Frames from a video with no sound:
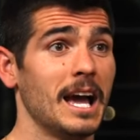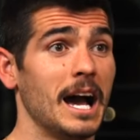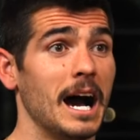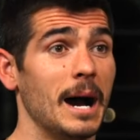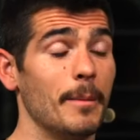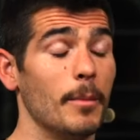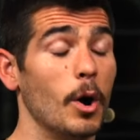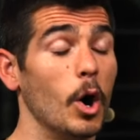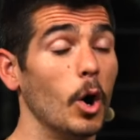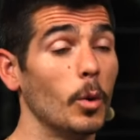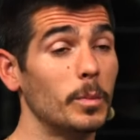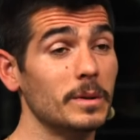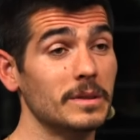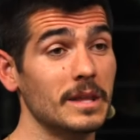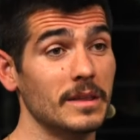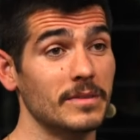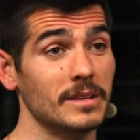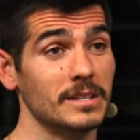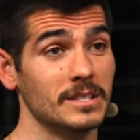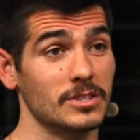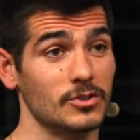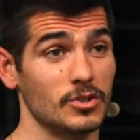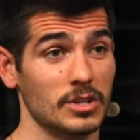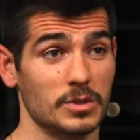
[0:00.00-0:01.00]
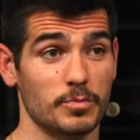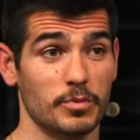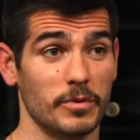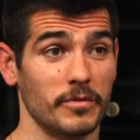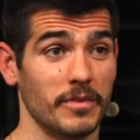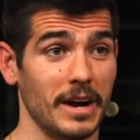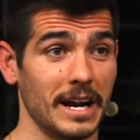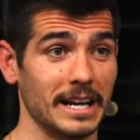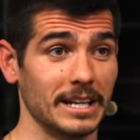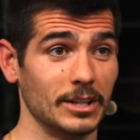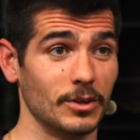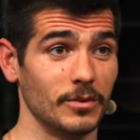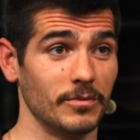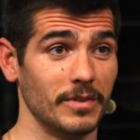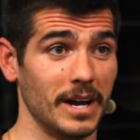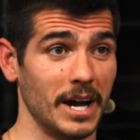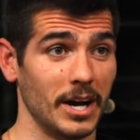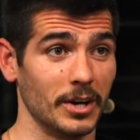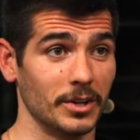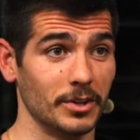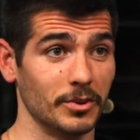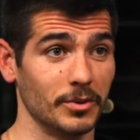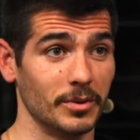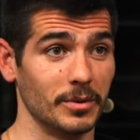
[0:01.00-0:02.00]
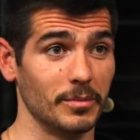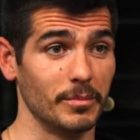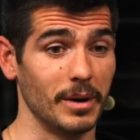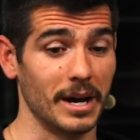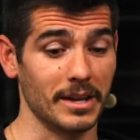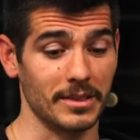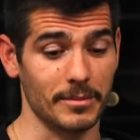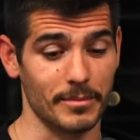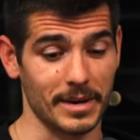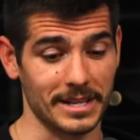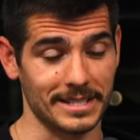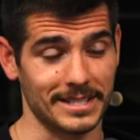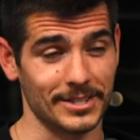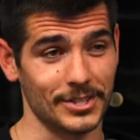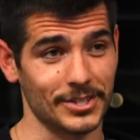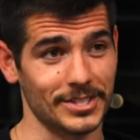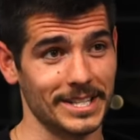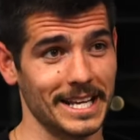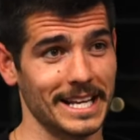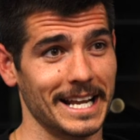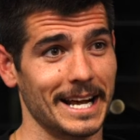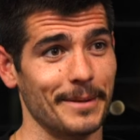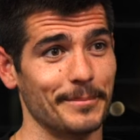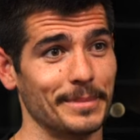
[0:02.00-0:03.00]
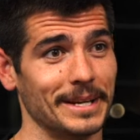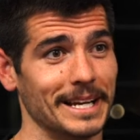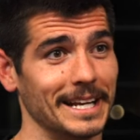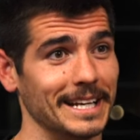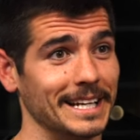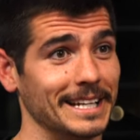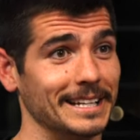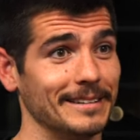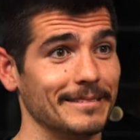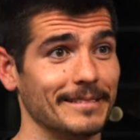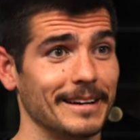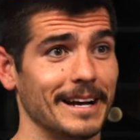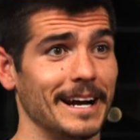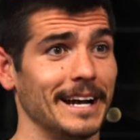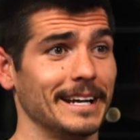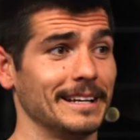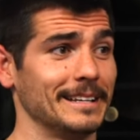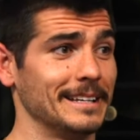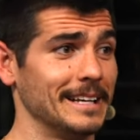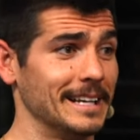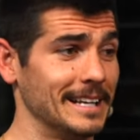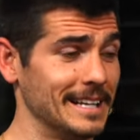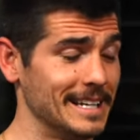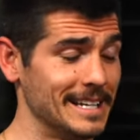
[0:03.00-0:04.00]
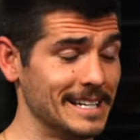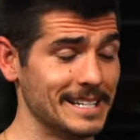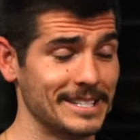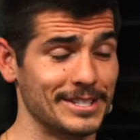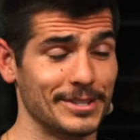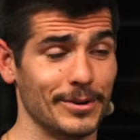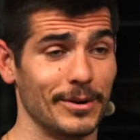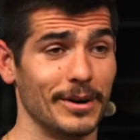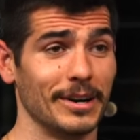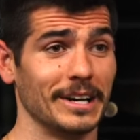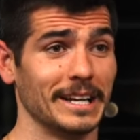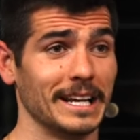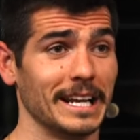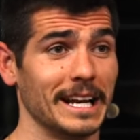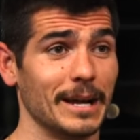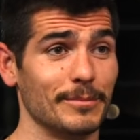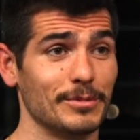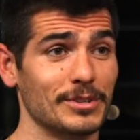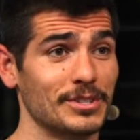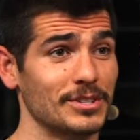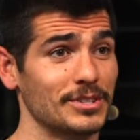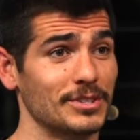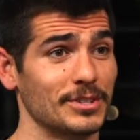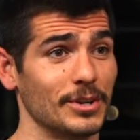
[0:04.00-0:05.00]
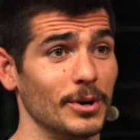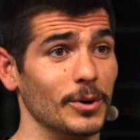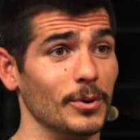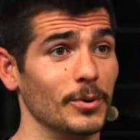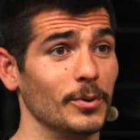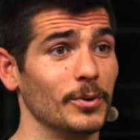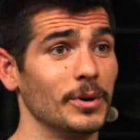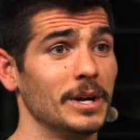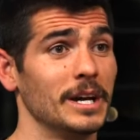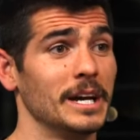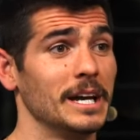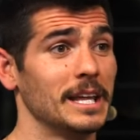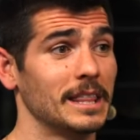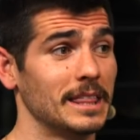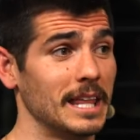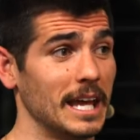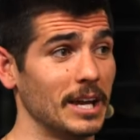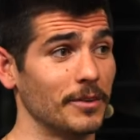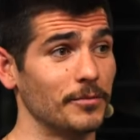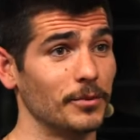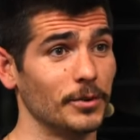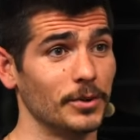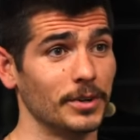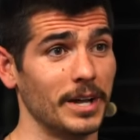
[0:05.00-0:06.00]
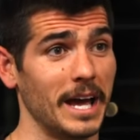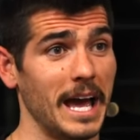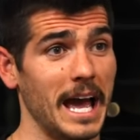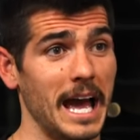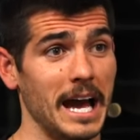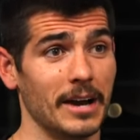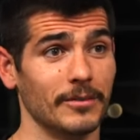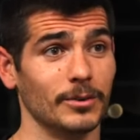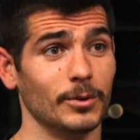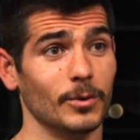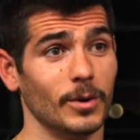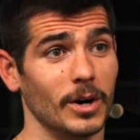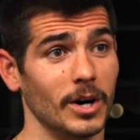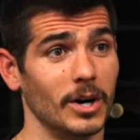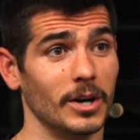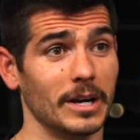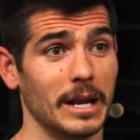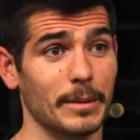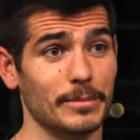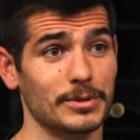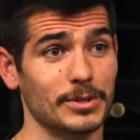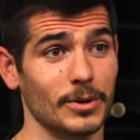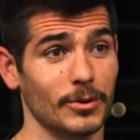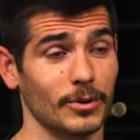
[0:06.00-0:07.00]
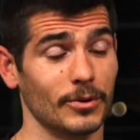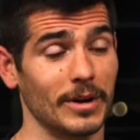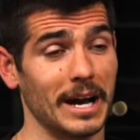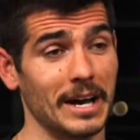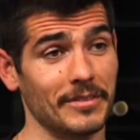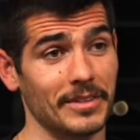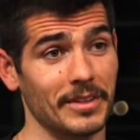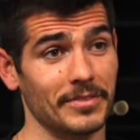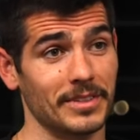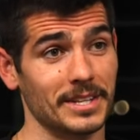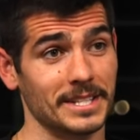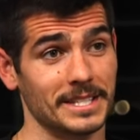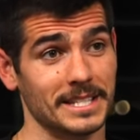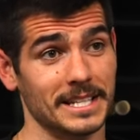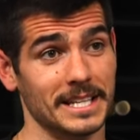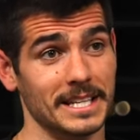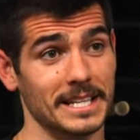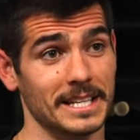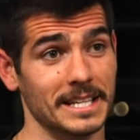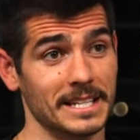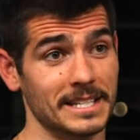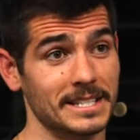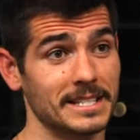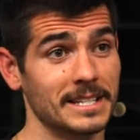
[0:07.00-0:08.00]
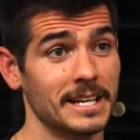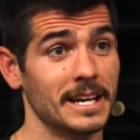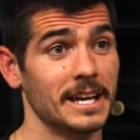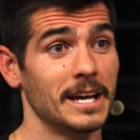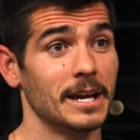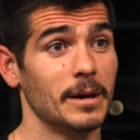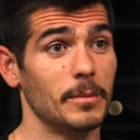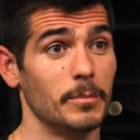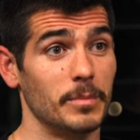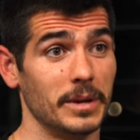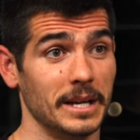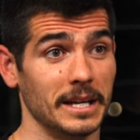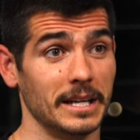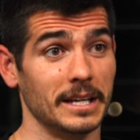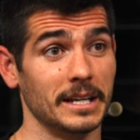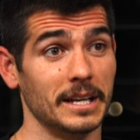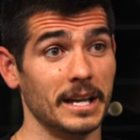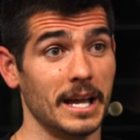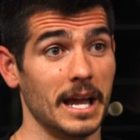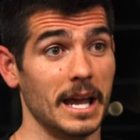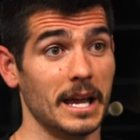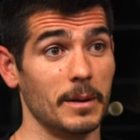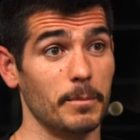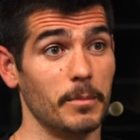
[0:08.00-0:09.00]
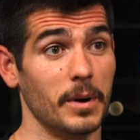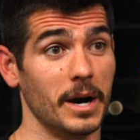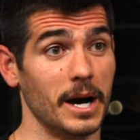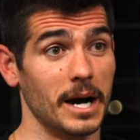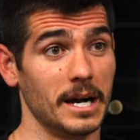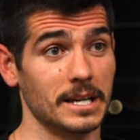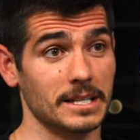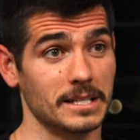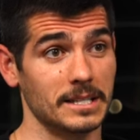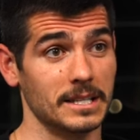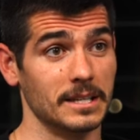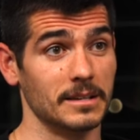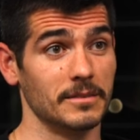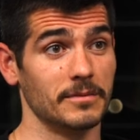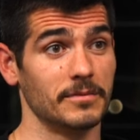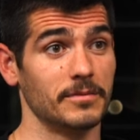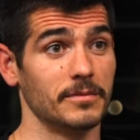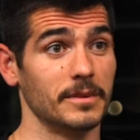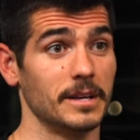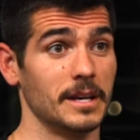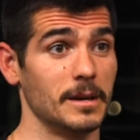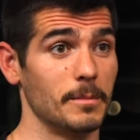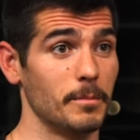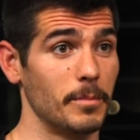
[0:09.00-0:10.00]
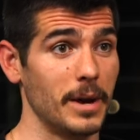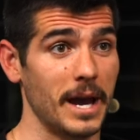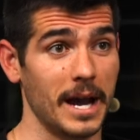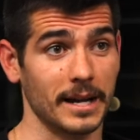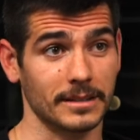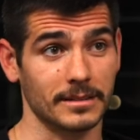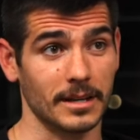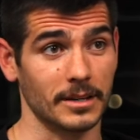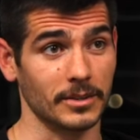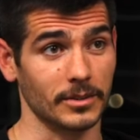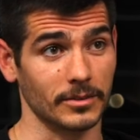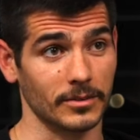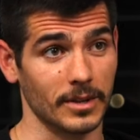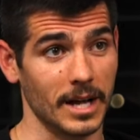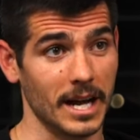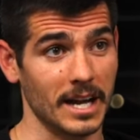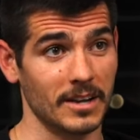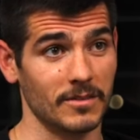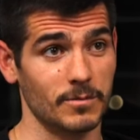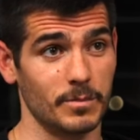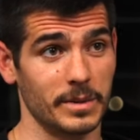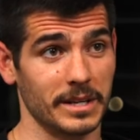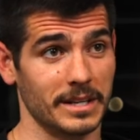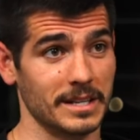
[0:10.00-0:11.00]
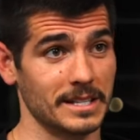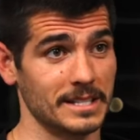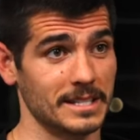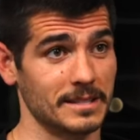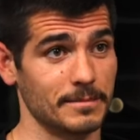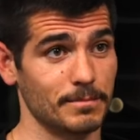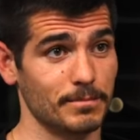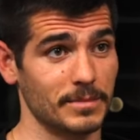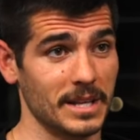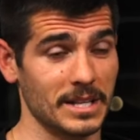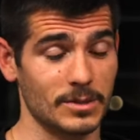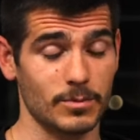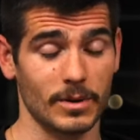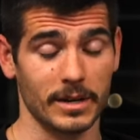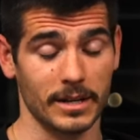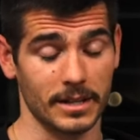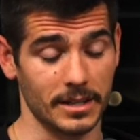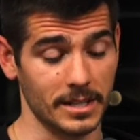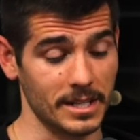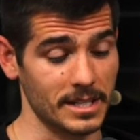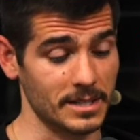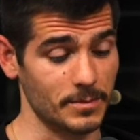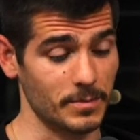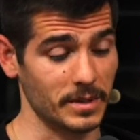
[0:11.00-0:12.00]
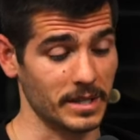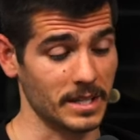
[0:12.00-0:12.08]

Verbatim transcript: I'm hoping that this is just providing you value. And by the messages that I'm getting, I, it is. So again, I'm just so thankful to have you all. And I'm so glad that this is being a positive impact on your life because that's what it is.